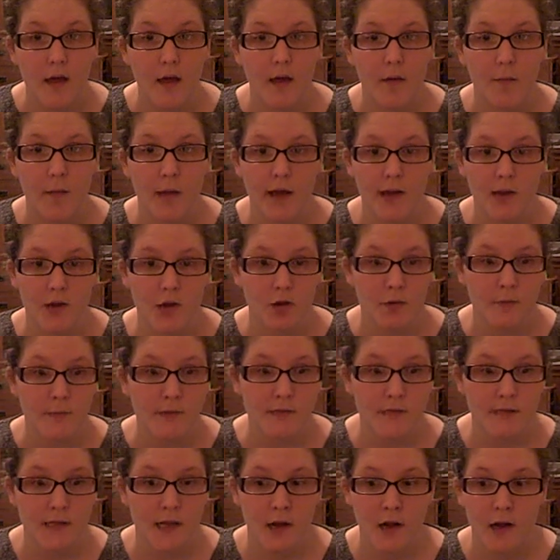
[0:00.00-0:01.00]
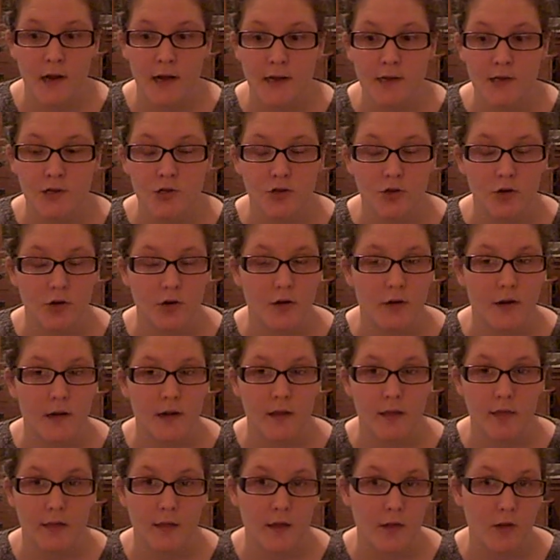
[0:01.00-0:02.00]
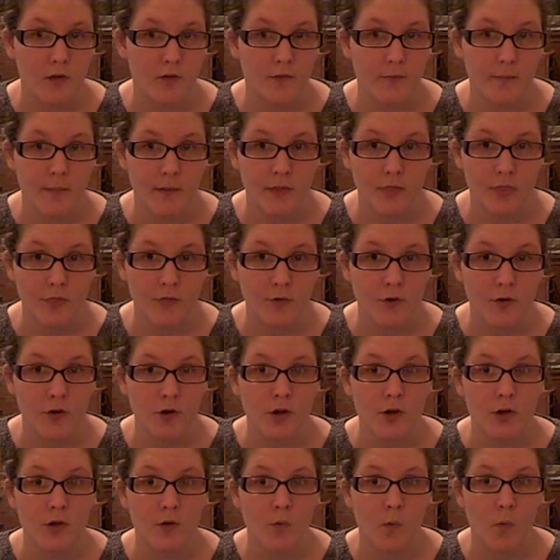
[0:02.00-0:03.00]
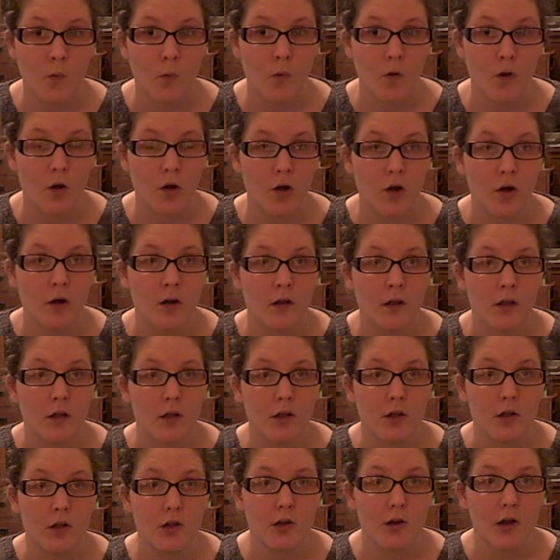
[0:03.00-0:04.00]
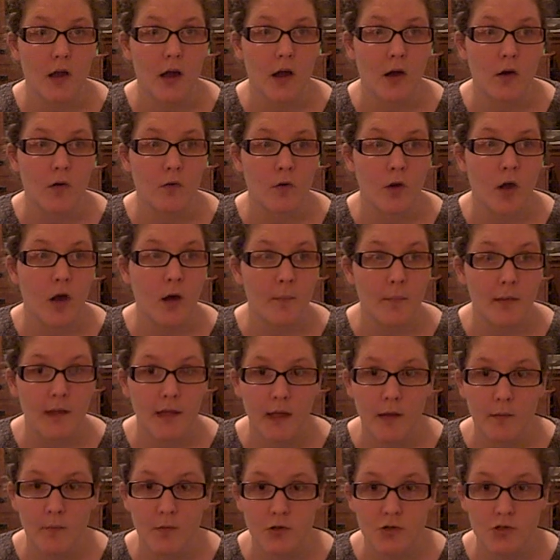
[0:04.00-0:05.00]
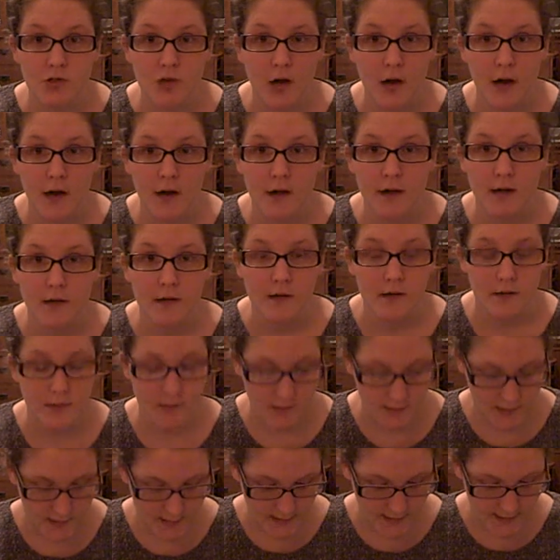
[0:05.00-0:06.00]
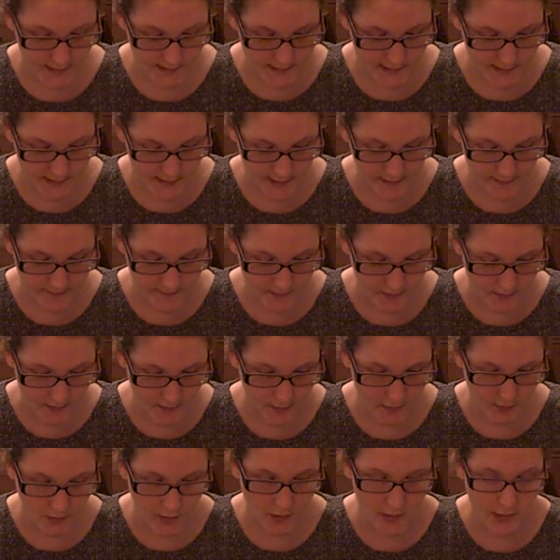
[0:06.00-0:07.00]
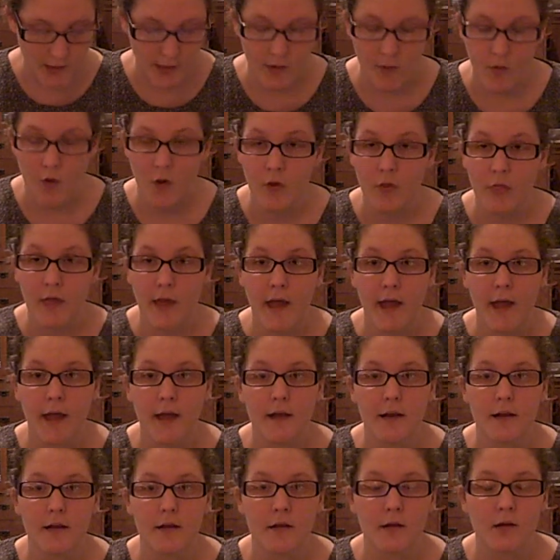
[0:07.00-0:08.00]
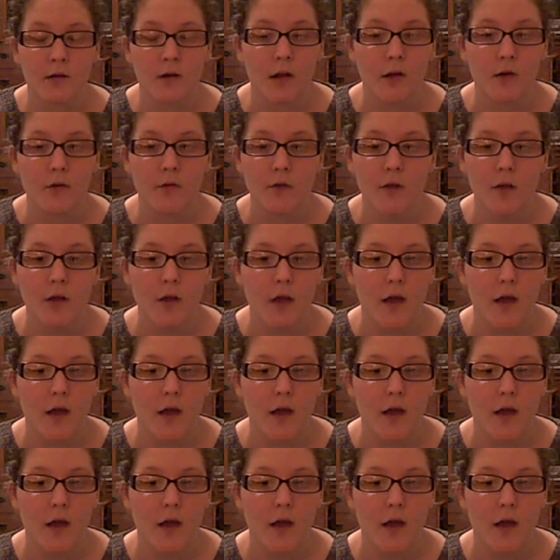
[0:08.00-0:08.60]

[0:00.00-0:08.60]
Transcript: about your miscarriage or anything you've been through or, you know, not being able to try to conceive and, you know, all that, you know,